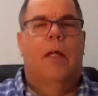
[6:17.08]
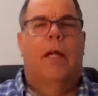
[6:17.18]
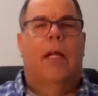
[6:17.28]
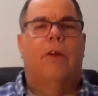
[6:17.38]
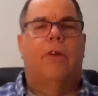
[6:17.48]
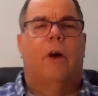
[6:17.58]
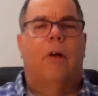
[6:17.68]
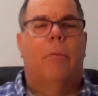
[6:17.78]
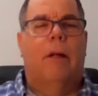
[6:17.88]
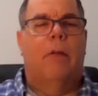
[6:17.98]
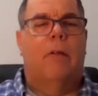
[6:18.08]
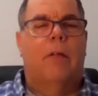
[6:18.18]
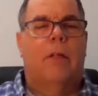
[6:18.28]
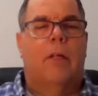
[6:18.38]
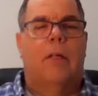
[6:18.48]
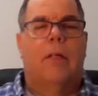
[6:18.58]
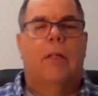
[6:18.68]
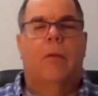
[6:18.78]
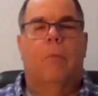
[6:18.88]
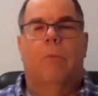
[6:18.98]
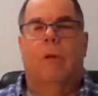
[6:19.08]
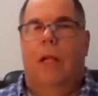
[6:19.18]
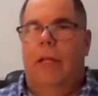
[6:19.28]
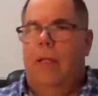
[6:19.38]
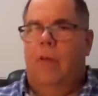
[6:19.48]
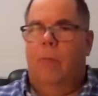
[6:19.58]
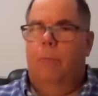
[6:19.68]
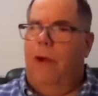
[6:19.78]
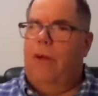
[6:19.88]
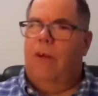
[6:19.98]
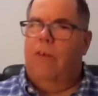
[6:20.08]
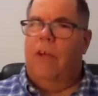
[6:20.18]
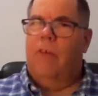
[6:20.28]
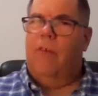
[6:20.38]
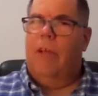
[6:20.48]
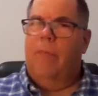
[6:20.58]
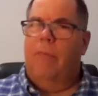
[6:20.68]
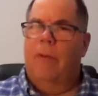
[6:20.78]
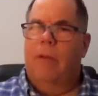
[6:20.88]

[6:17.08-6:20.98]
Yeah, and you talk about, I think Brenner, is that his name?